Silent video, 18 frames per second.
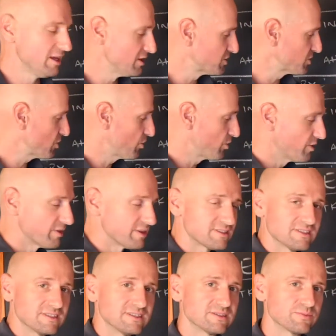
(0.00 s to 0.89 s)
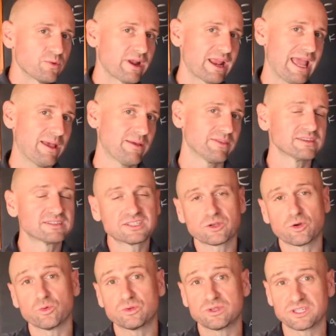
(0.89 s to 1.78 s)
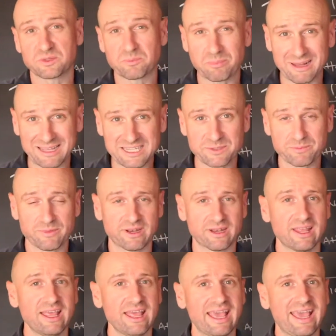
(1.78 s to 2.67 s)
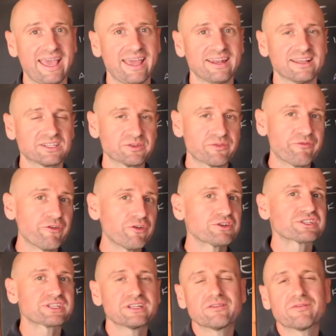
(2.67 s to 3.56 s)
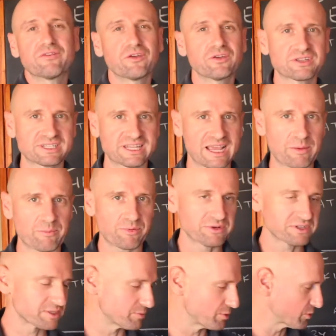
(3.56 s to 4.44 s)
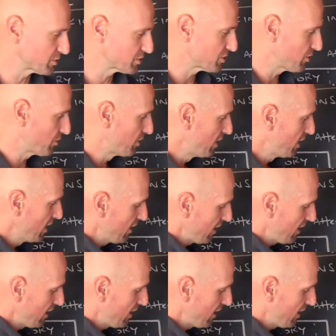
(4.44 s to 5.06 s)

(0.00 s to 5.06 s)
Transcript: So this is what this is called displacement, and it's a first in, first out principle. So